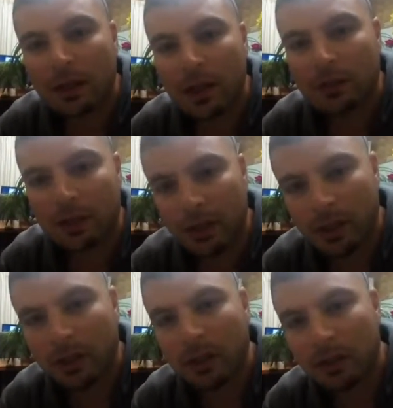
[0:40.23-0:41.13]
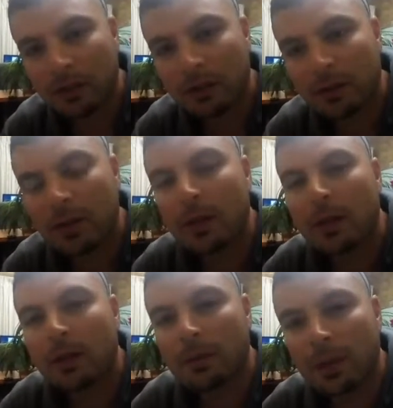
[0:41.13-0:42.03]
I'm sorry to hear that.
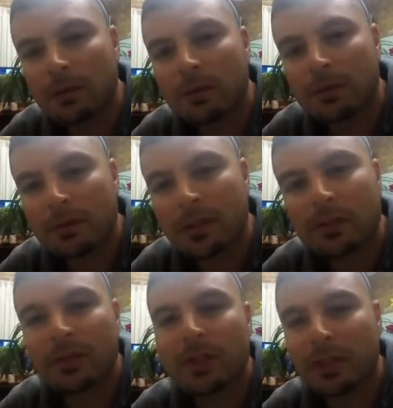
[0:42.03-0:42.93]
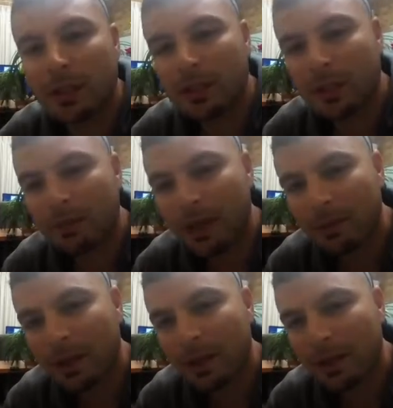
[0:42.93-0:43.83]
Well, this will send you to sleep,
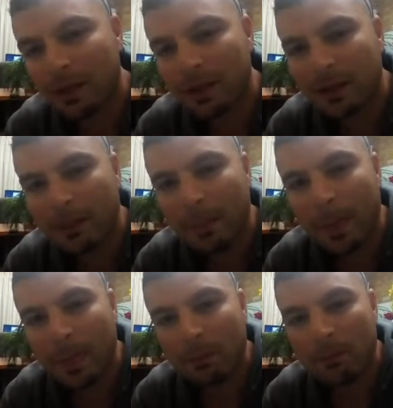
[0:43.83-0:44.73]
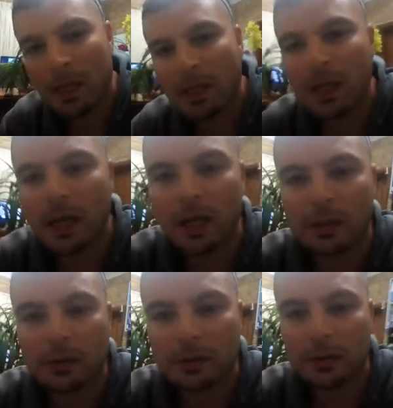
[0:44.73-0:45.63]
maybe.
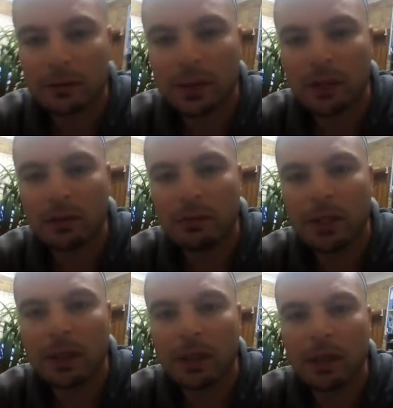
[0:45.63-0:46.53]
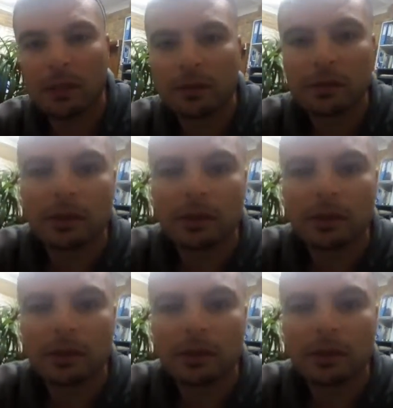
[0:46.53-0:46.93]
Mega. Hello, Mega.